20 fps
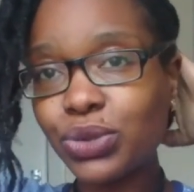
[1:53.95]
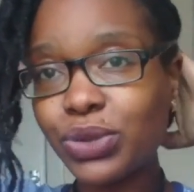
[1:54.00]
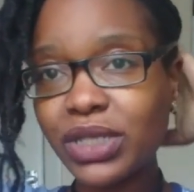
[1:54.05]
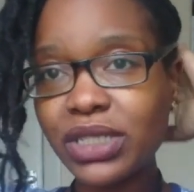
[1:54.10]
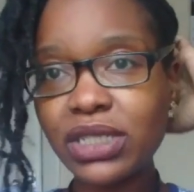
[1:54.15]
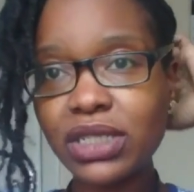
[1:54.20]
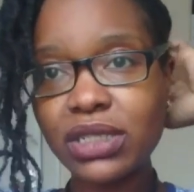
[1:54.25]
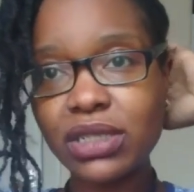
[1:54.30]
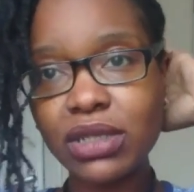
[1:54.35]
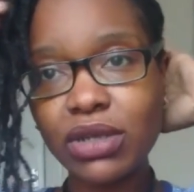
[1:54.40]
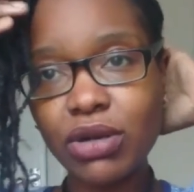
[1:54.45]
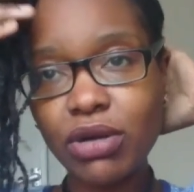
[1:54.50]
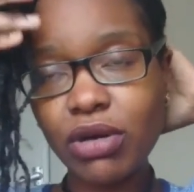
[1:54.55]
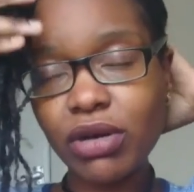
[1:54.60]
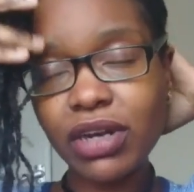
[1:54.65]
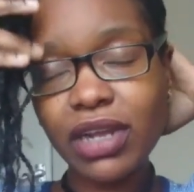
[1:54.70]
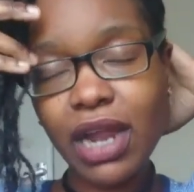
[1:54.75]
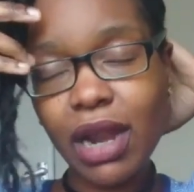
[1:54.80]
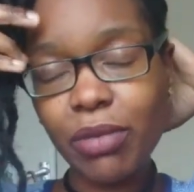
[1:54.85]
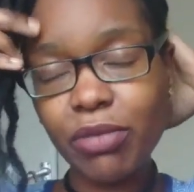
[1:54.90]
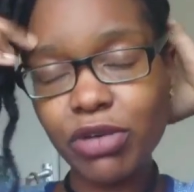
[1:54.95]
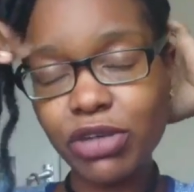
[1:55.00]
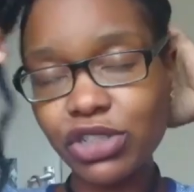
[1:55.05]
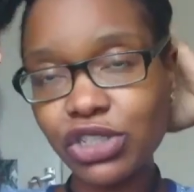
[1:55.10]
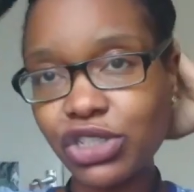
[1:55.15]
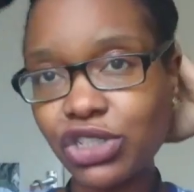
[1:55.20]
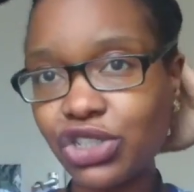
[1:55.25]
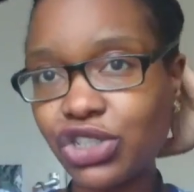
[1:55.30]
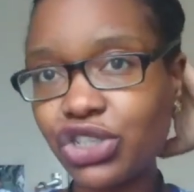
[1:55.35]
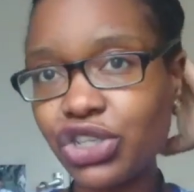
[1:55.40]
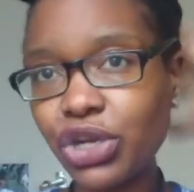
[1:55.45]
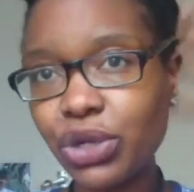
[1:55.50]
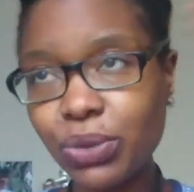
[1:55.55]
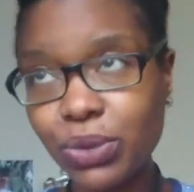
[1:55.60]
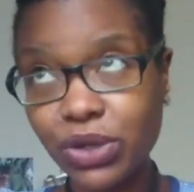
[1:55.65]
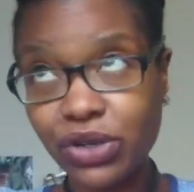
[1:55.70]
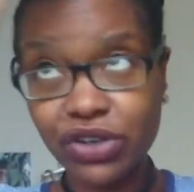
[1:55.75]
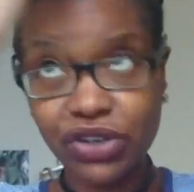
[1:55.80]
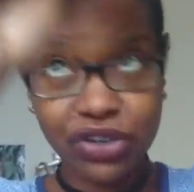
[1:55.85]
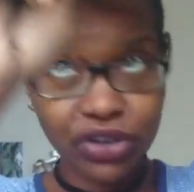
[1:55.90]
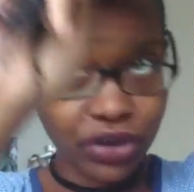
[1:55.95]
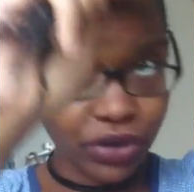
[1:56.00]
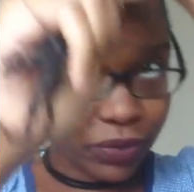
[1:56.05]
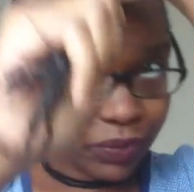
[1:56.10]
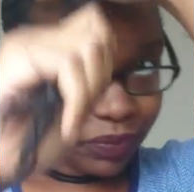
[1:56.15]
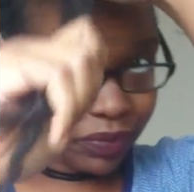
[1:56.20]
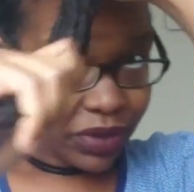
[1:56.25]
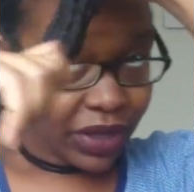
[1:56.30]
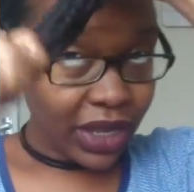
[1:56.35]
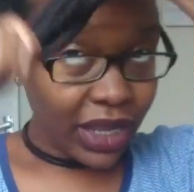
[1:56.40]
twists on camera just to show you what to do.